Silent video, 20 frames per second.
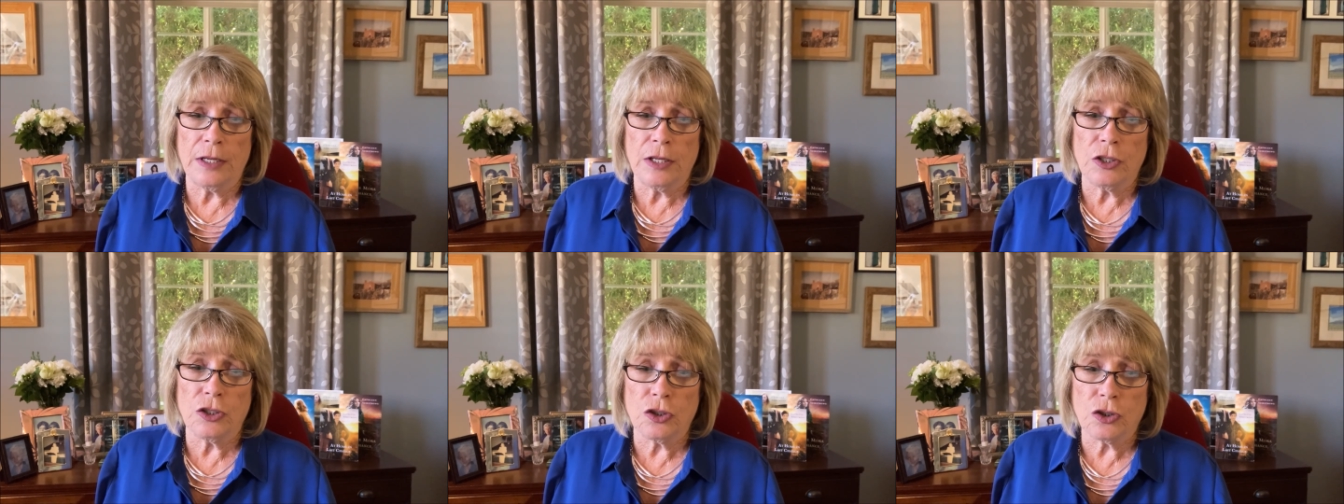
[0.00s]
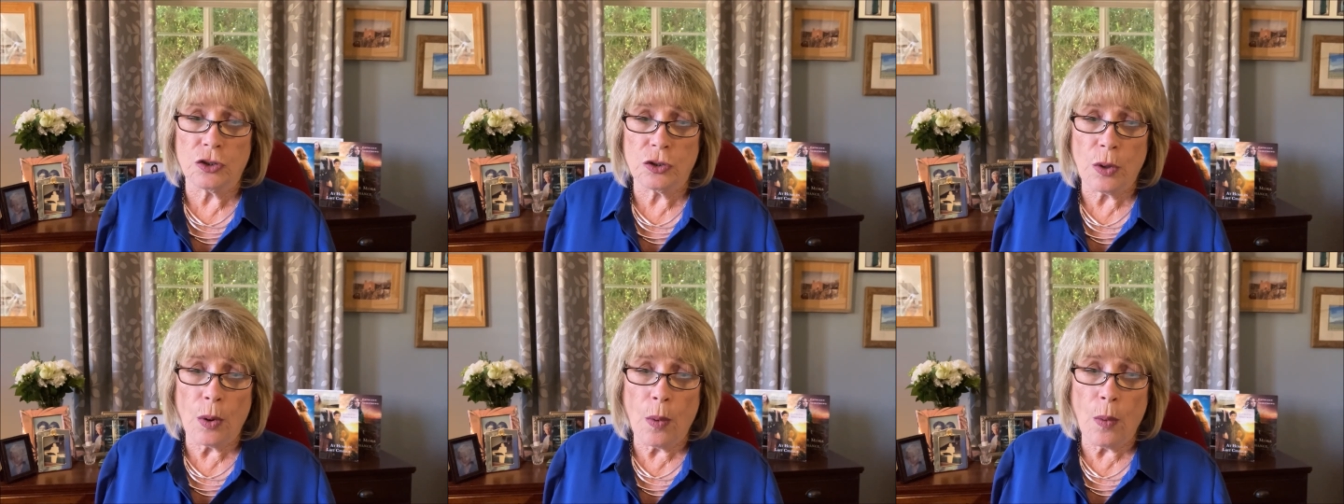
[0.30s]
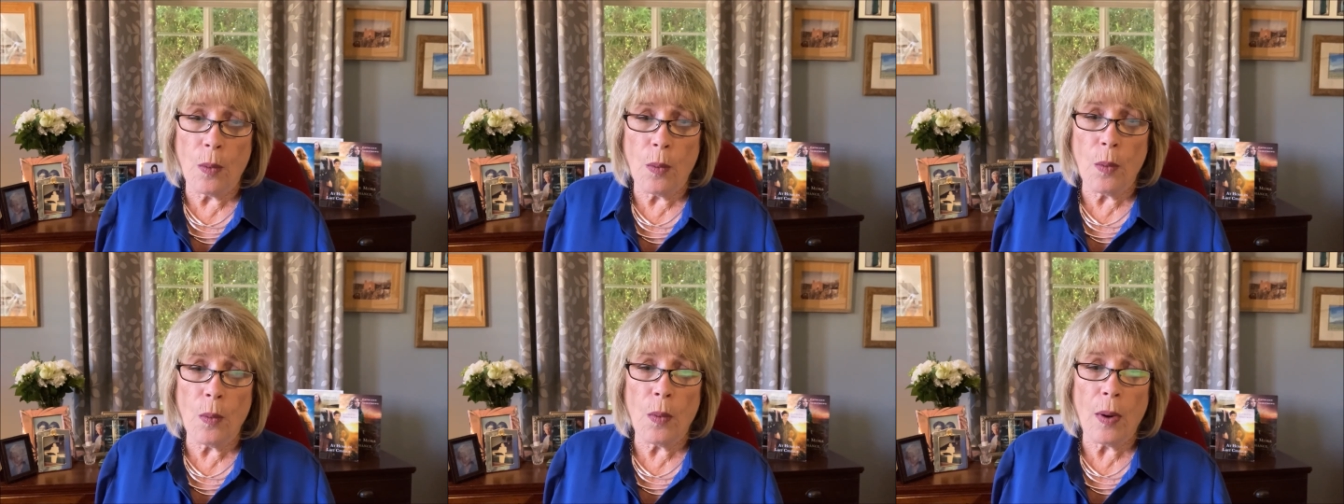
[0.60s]

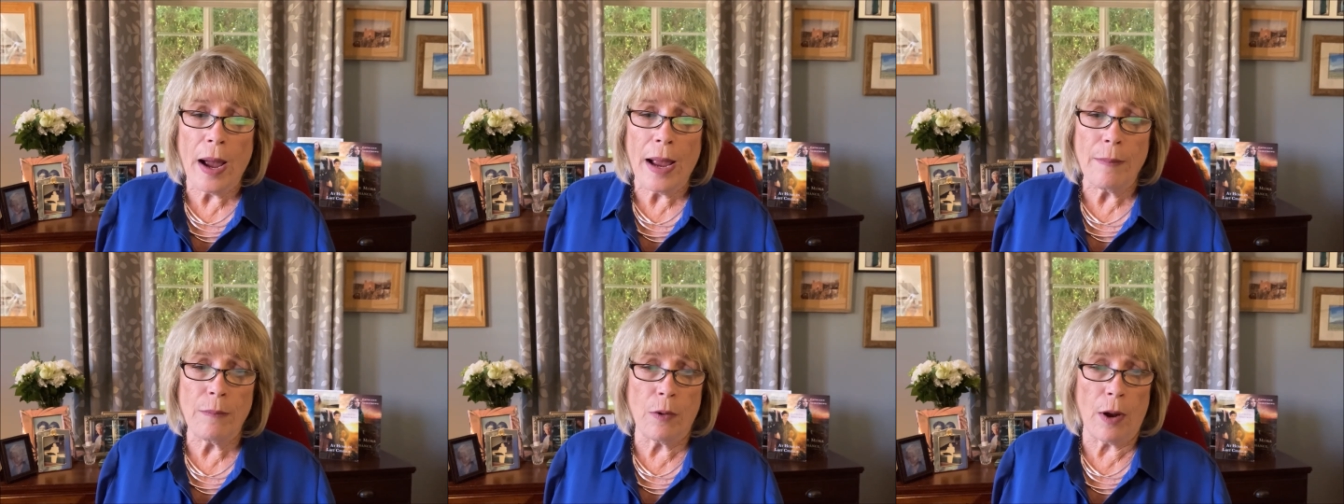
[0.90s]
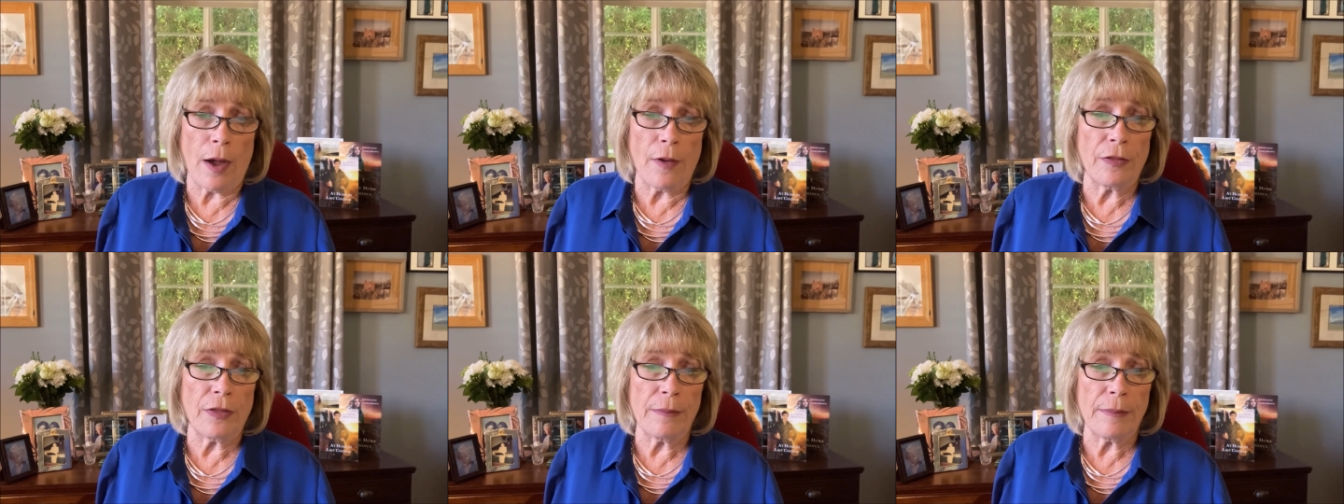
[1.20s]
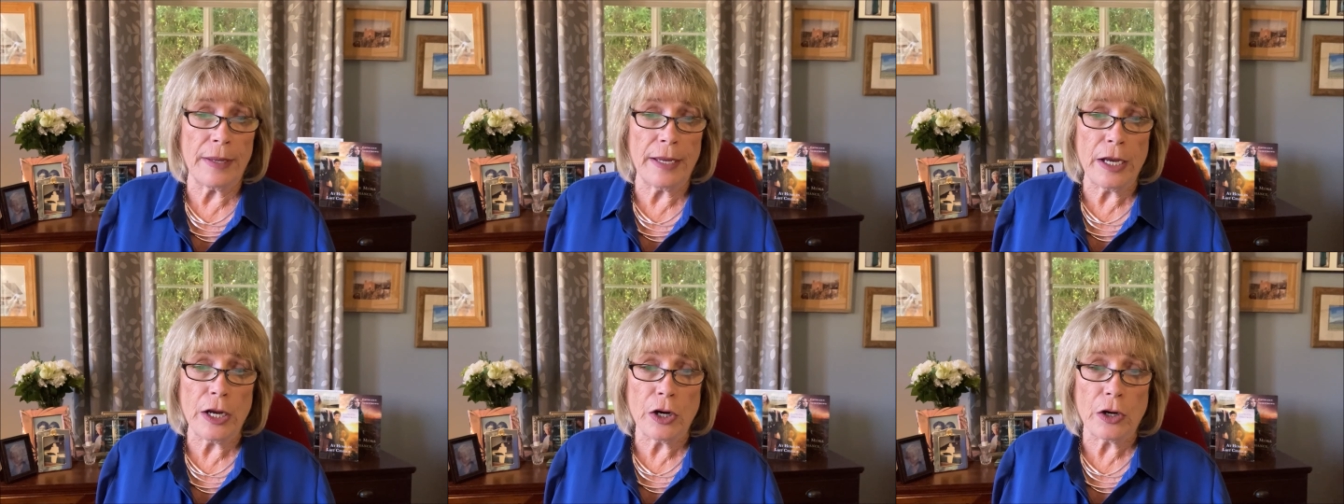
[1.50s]
So, I brought them
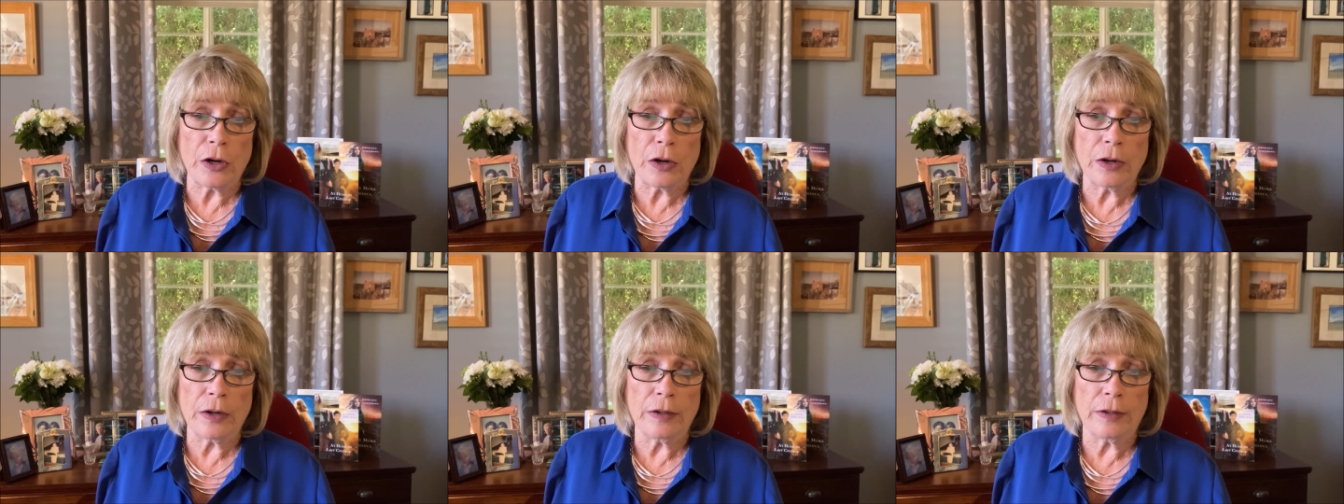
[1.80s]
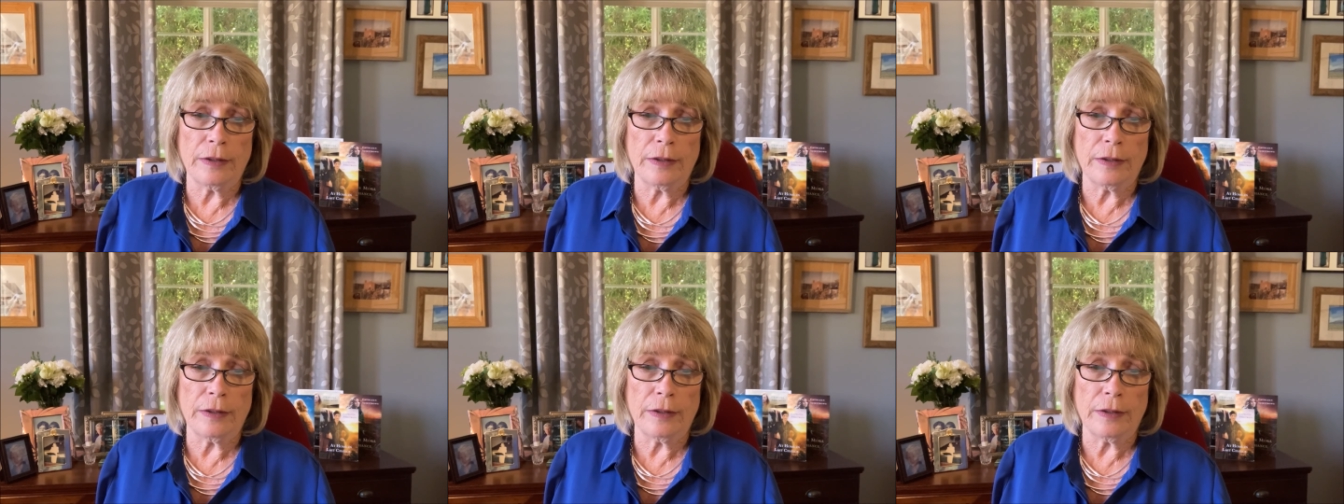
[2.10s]
here.